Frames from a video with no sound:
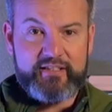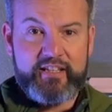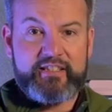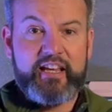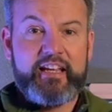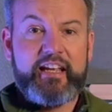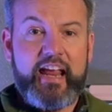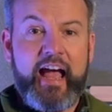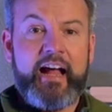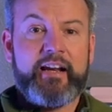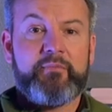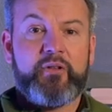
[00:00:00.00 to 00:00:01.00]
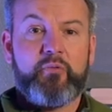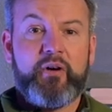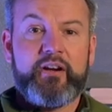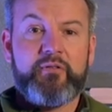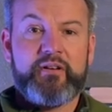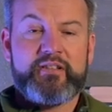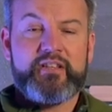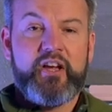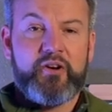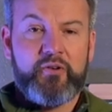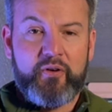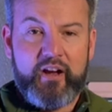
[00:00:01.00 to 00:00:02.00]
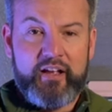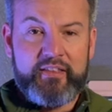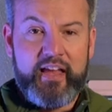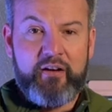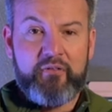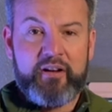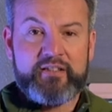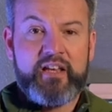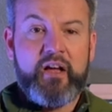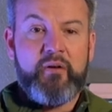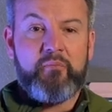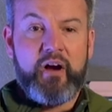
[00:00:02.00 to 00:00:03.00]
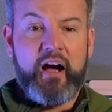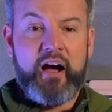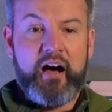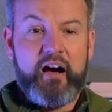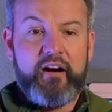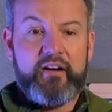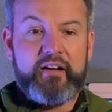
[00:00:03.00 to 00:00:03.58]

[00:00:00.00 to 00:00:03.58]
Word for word: the second Adam, the one who was that was uh,